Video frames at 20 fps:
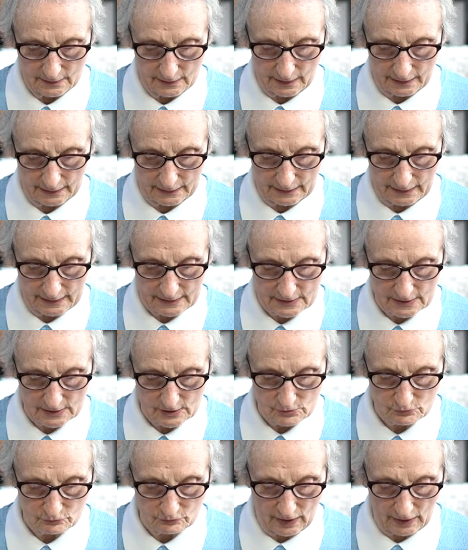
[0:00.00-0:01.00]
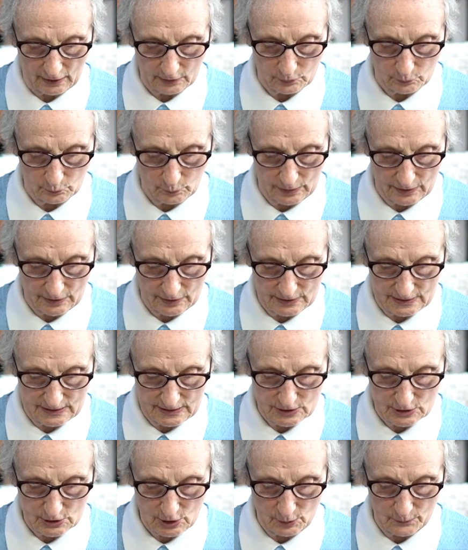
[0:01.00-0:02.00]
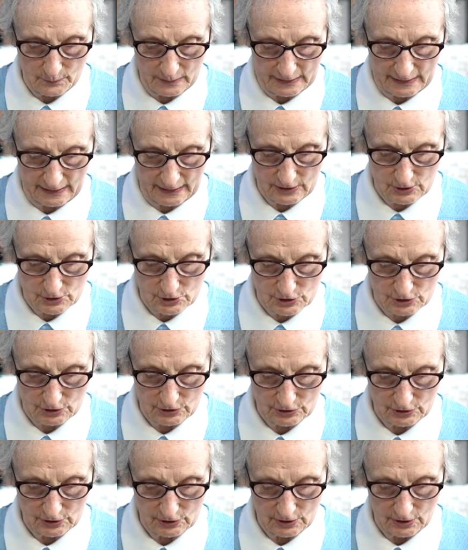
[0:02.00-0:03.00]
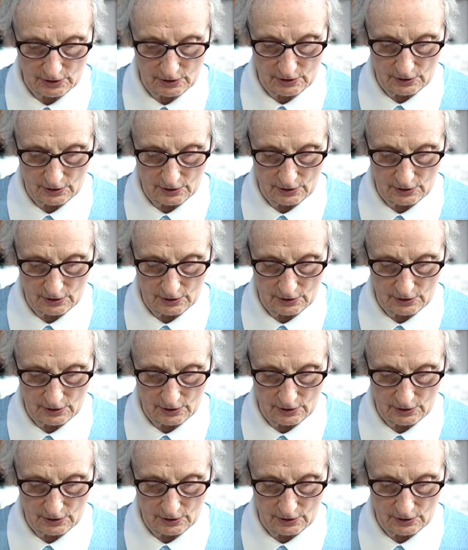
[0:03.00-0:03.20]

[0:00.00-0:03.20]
And let us run with determination